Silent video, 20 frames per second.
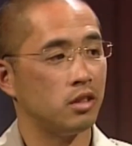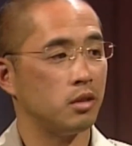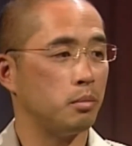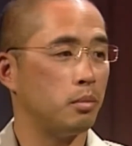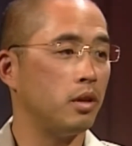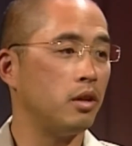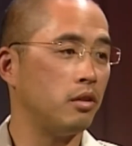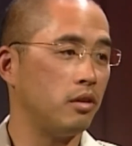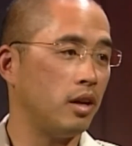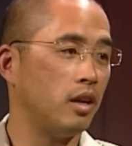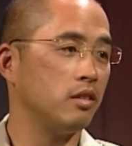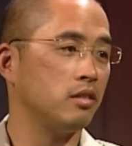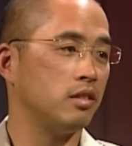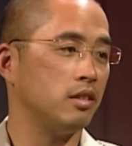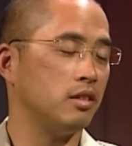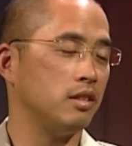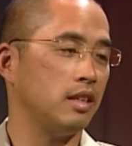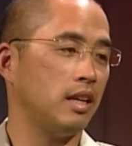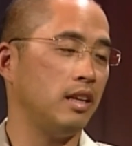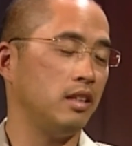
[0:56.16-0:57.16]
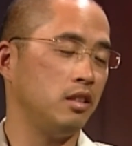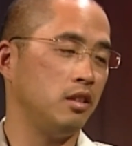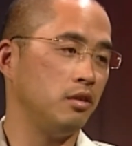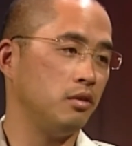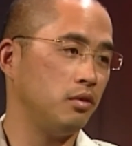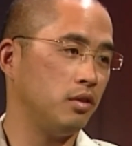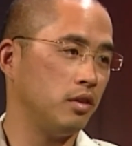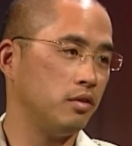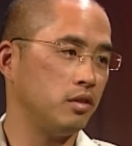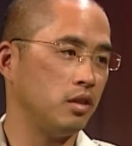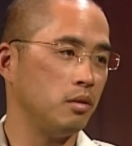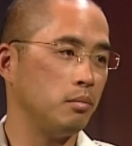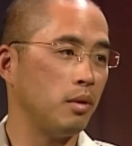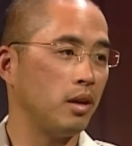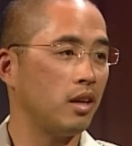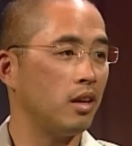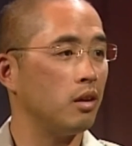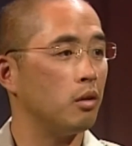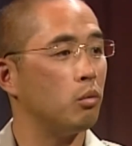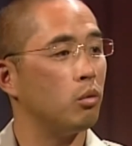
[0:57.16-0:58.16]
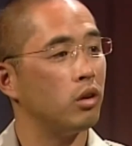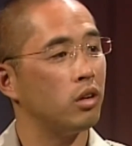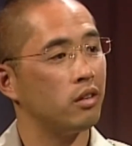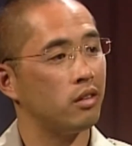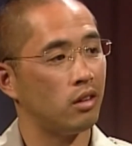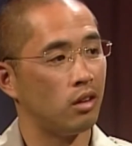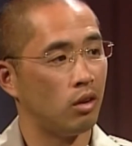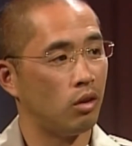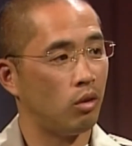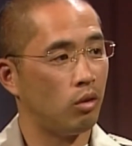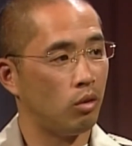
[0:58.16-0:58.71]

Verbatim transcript: has been around since 1850, making it one of the